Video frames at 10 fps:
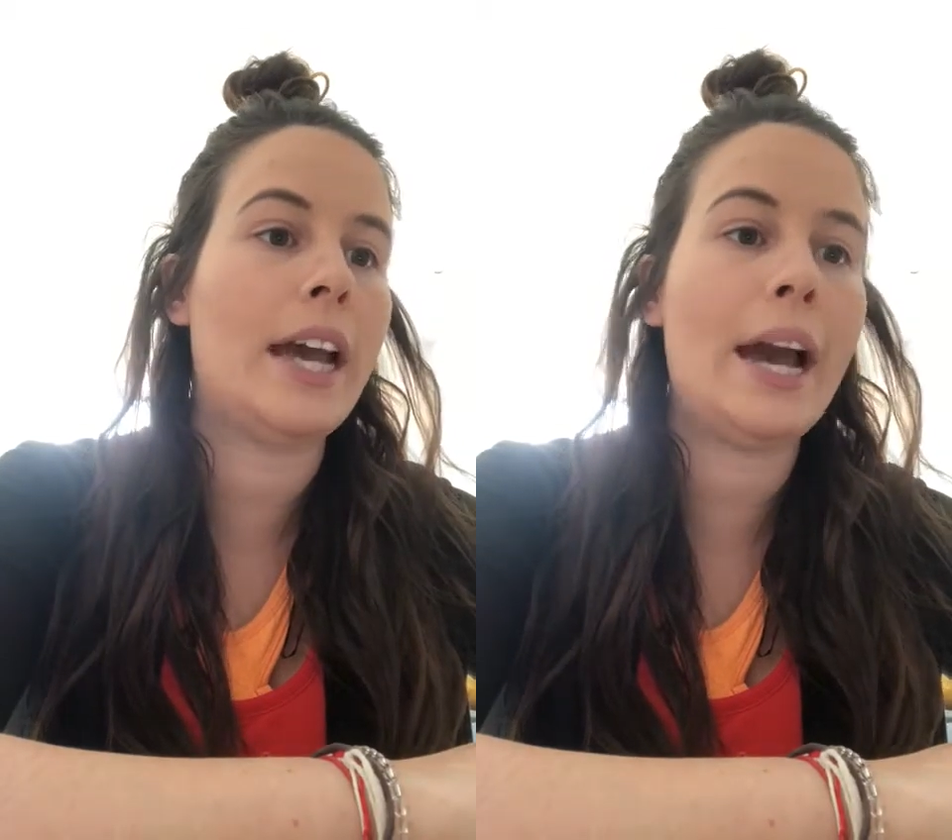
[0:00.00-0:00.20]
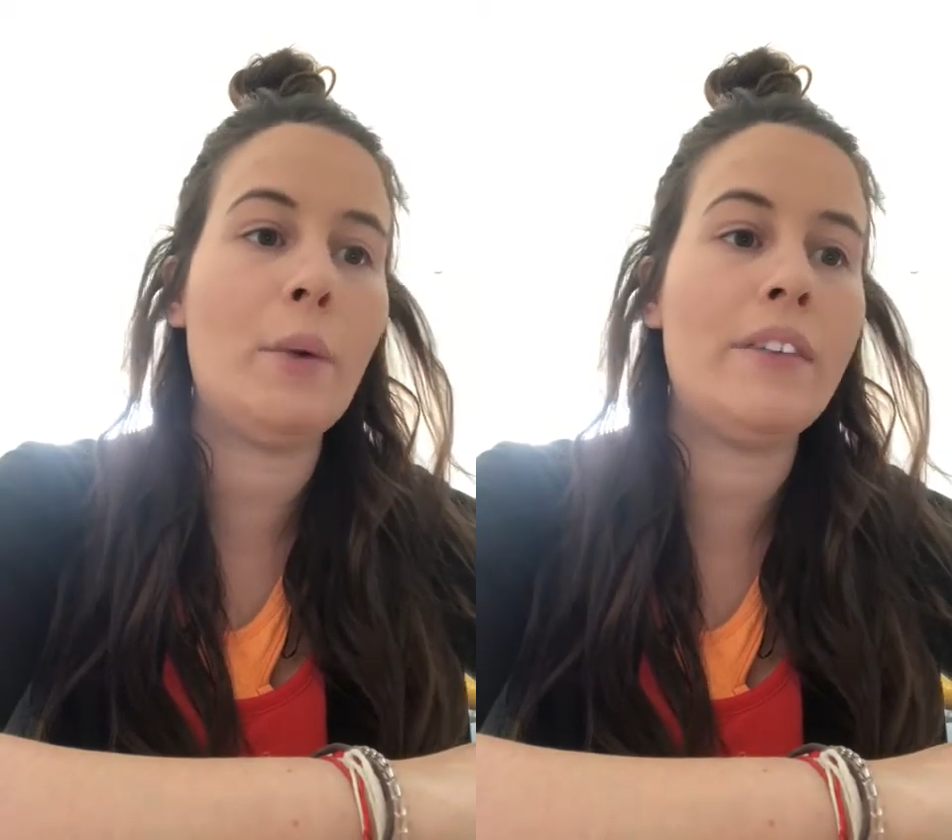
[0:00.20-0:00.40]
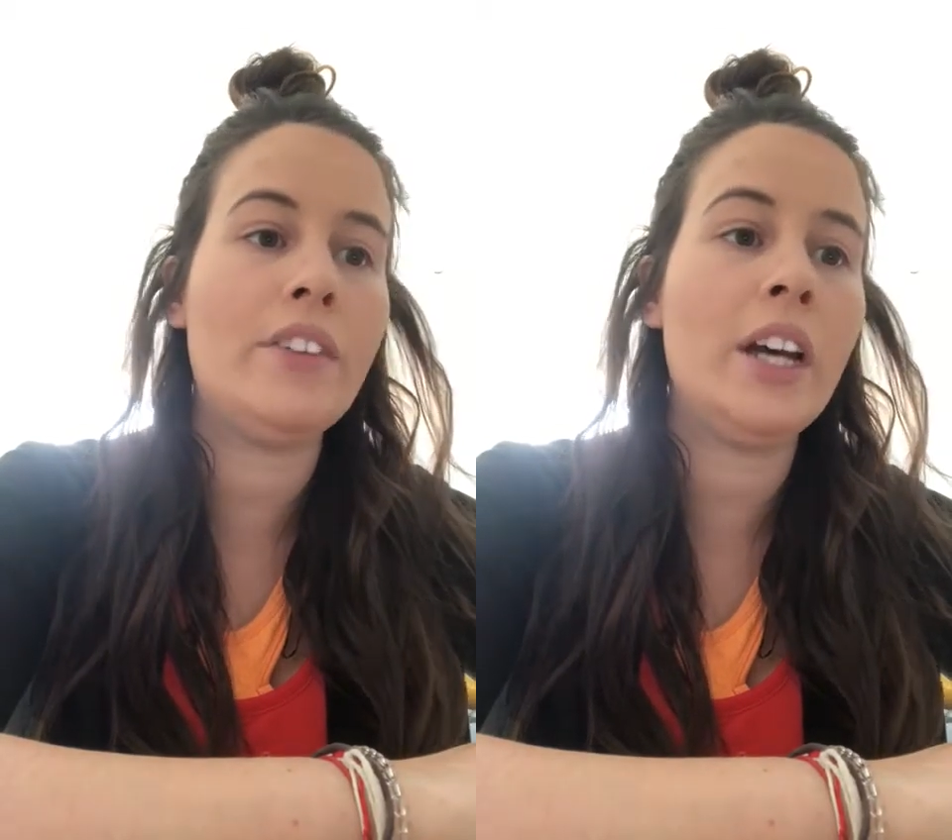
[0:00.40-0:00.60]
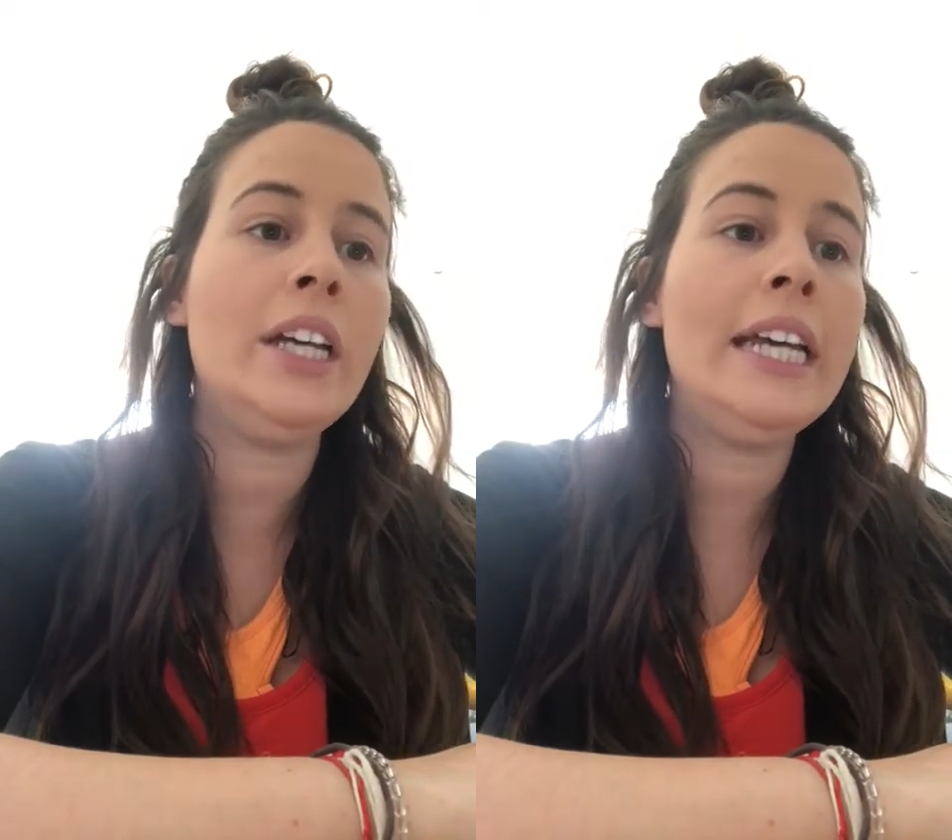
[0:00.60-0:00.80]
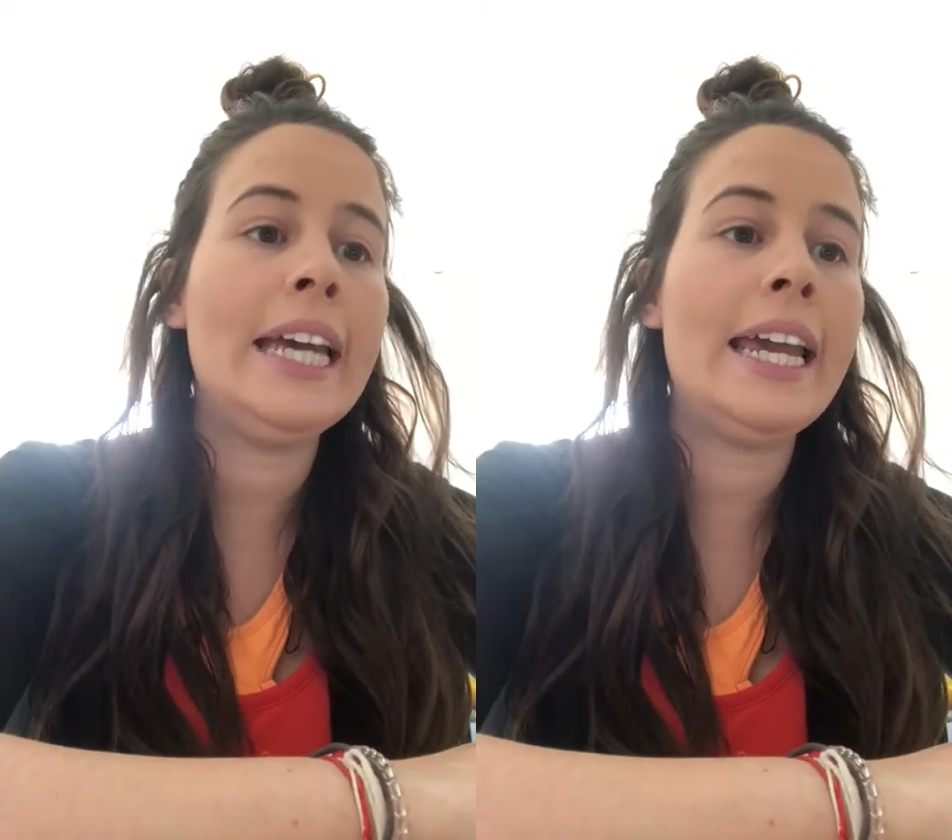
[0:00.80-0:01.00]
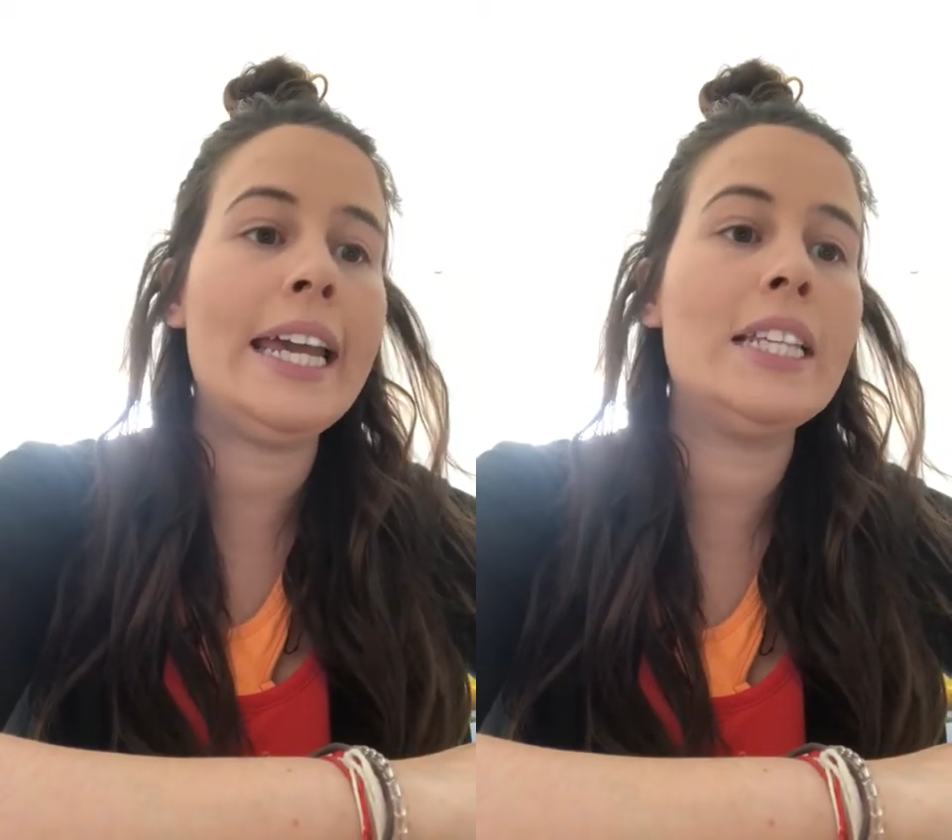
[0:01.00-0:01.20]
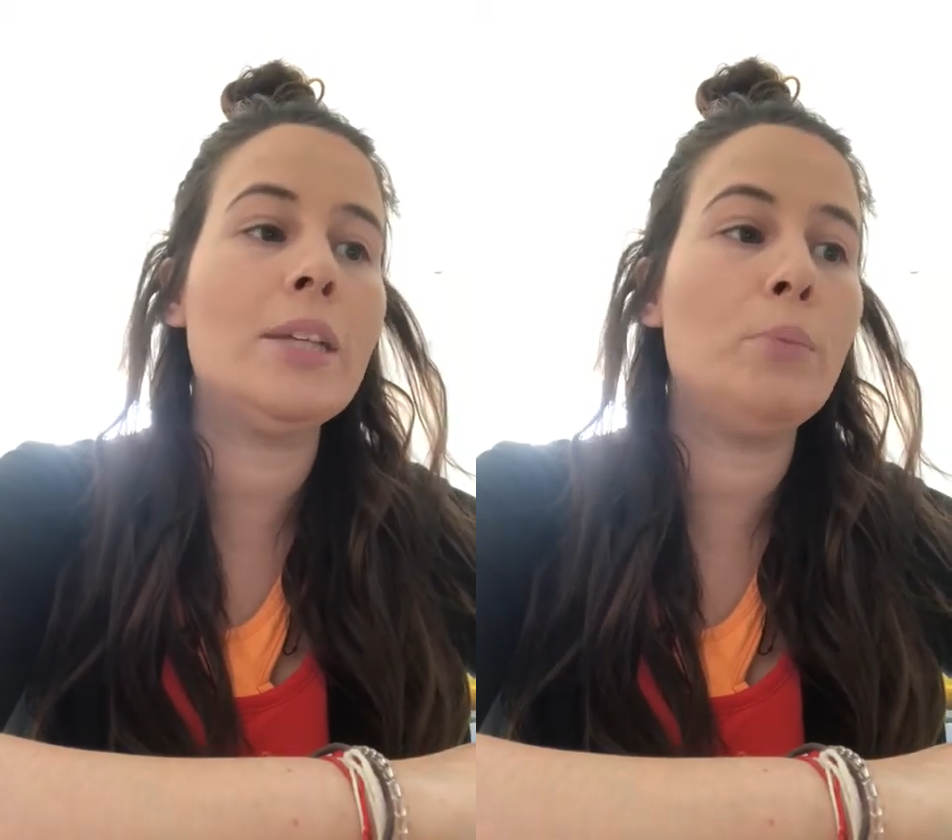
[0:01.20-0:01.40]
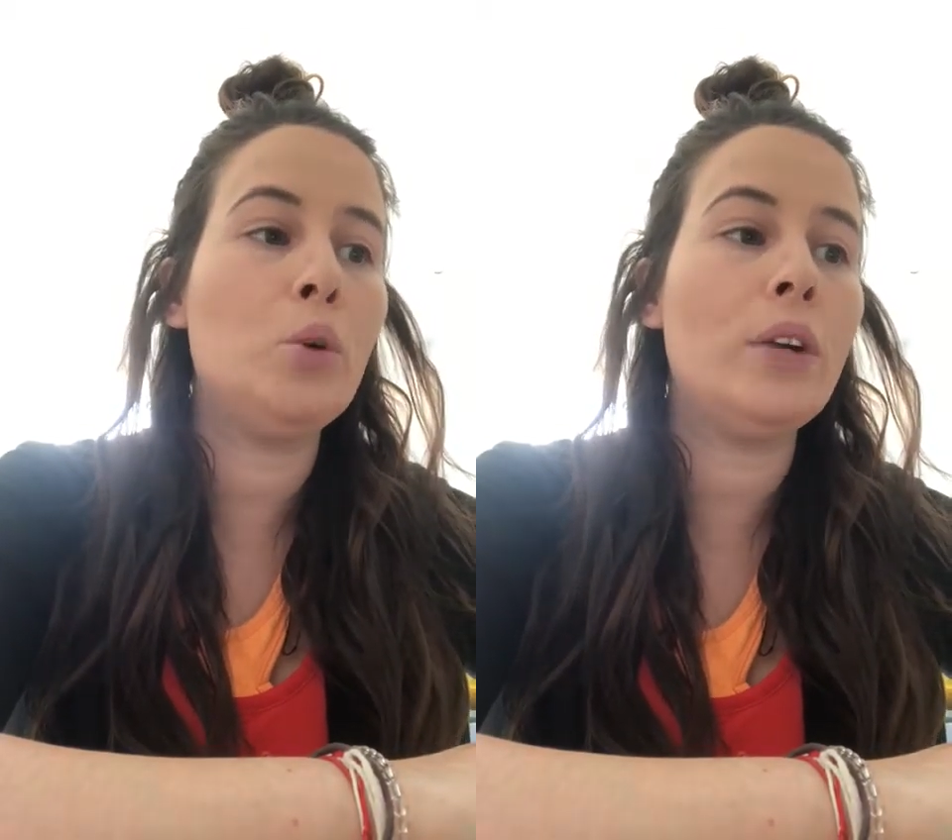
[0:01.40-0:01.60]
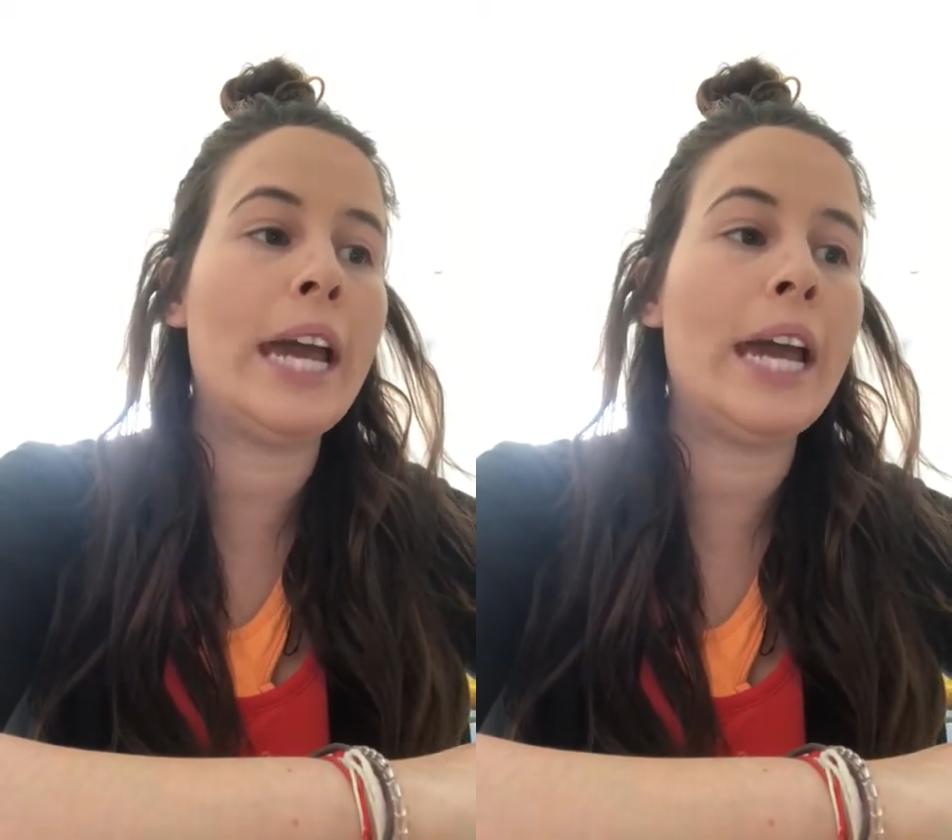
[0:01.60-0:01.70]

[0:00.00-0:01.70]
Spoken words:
However, it is the ball